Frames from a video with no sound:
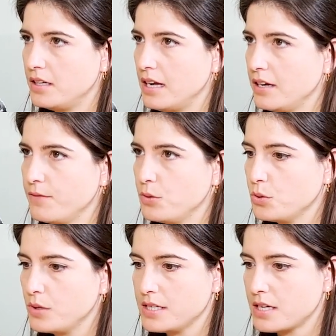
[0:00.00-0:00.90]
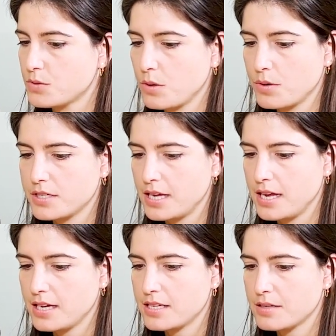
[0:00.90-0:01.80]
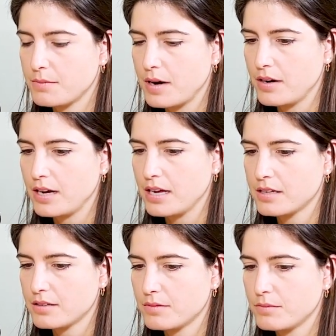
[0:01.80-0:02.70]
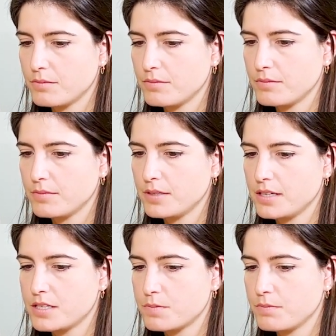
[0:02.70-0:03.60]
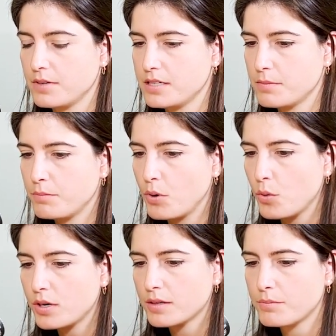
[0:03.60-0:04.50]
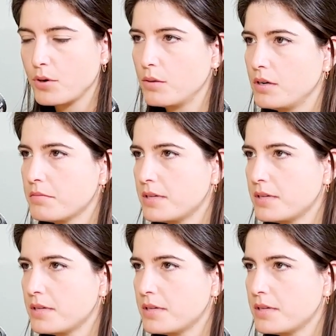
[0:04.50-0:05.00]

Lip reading: Like food waste, as we were saying, is a very like it's a broken problem.